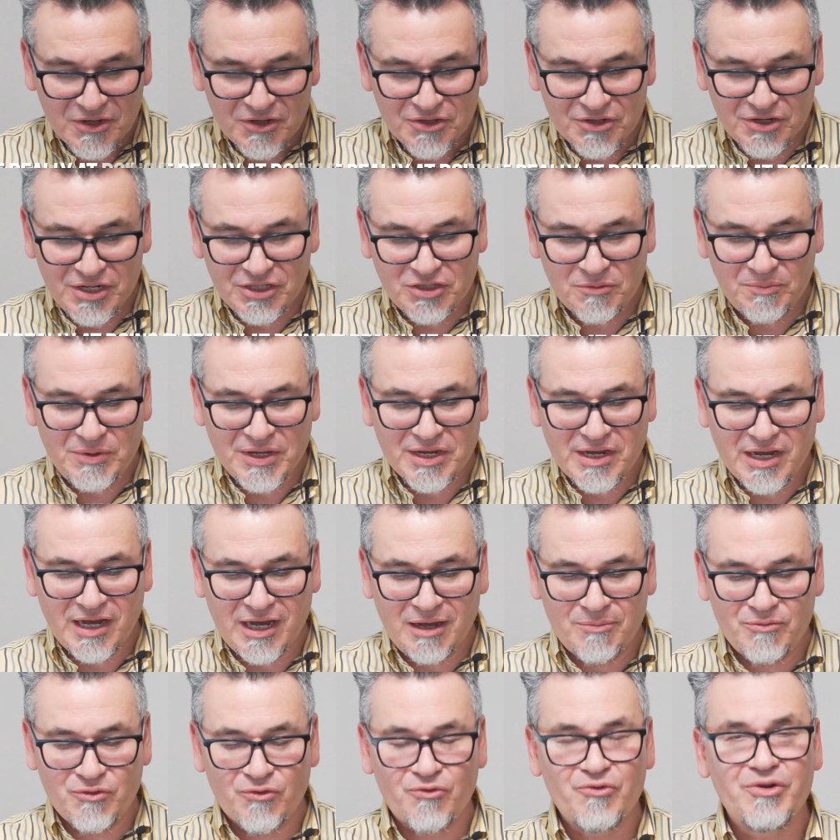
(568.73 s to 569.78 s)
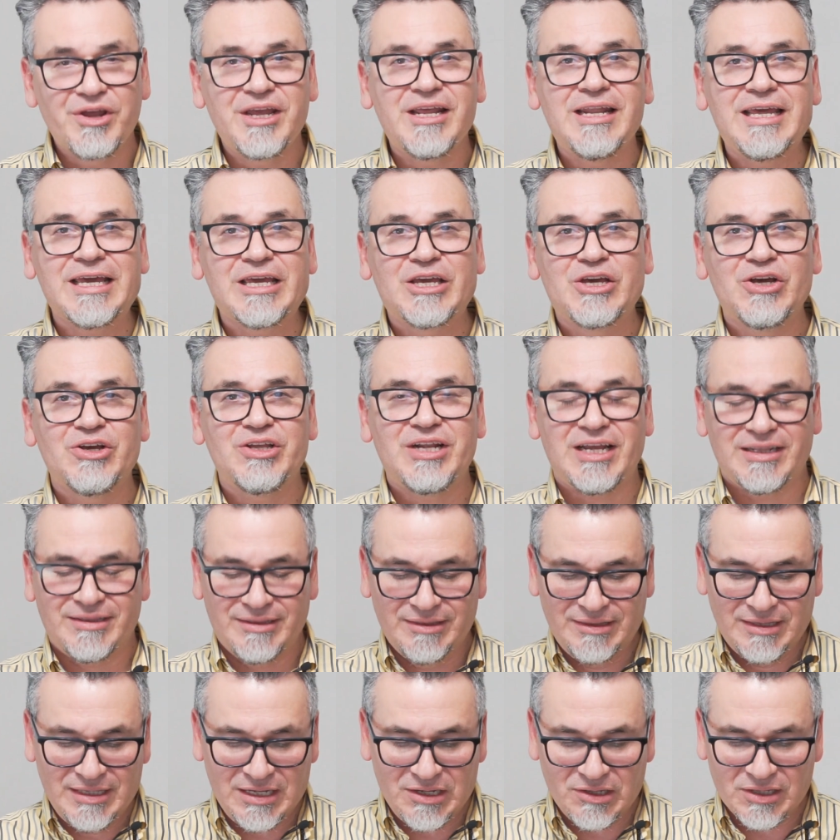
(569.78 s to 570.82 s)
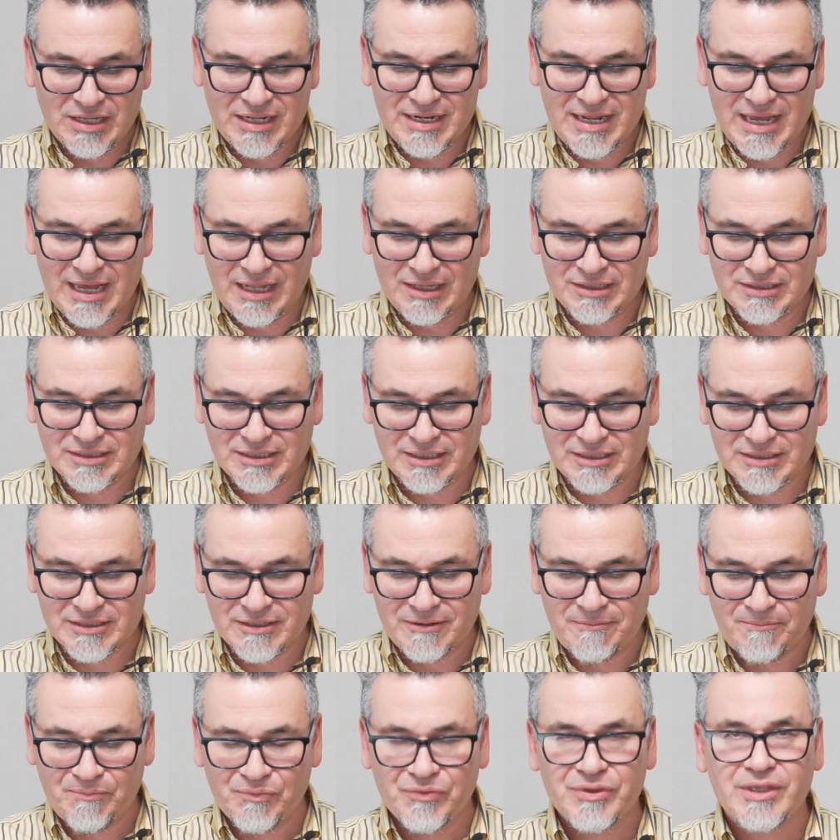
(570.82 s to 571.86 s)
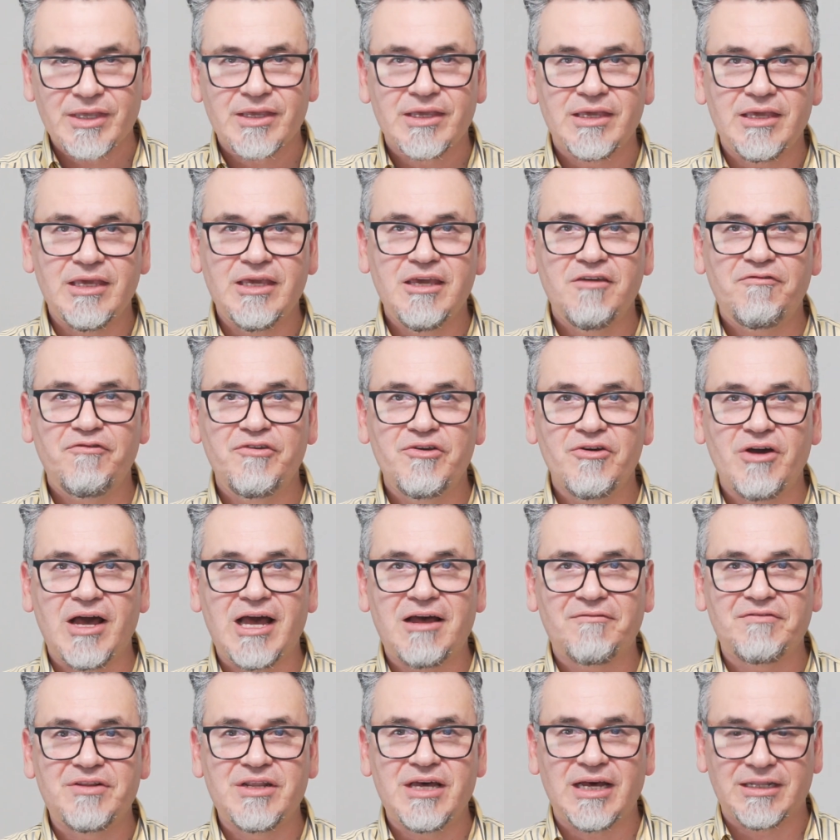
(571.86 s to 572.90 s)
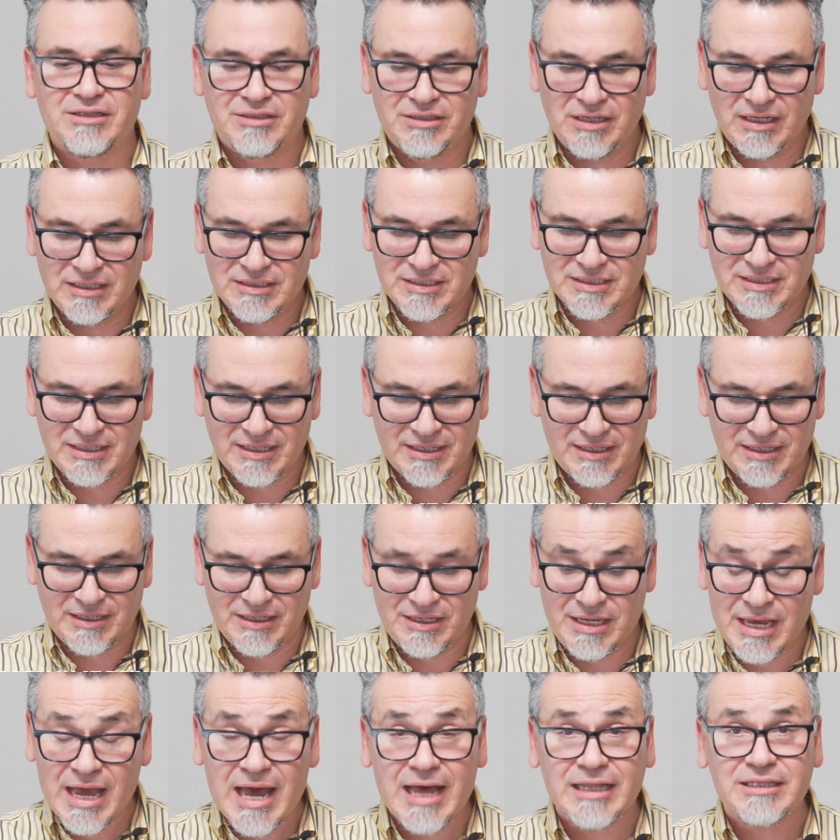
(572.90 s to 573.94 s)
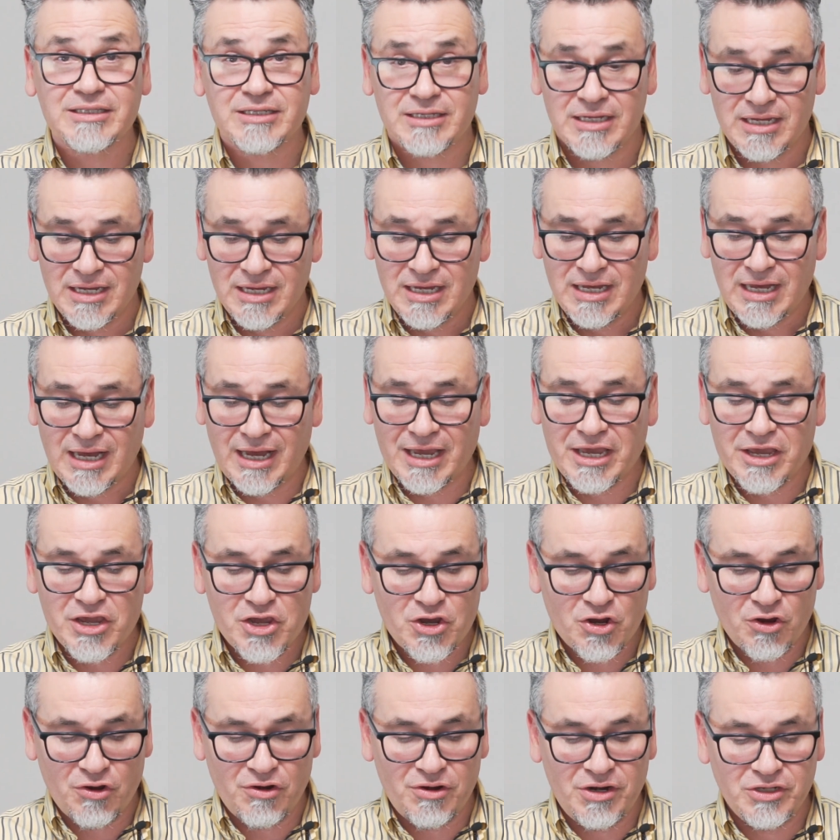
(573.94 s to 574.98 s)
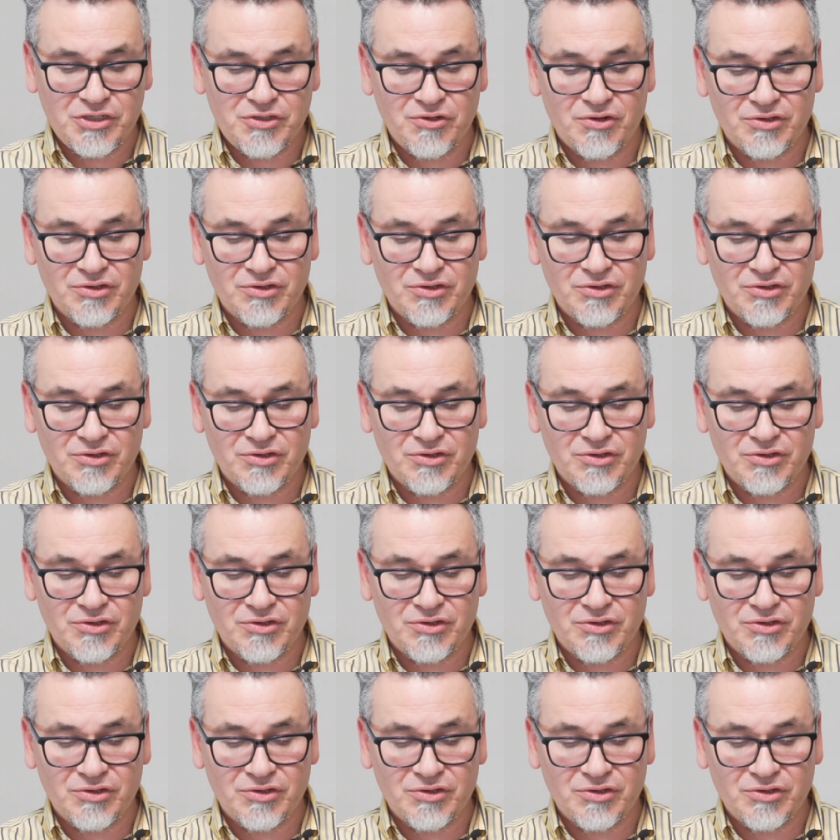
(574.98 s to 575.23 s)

you need to become really good at deal analysis. If you have not done so yet, I encourage you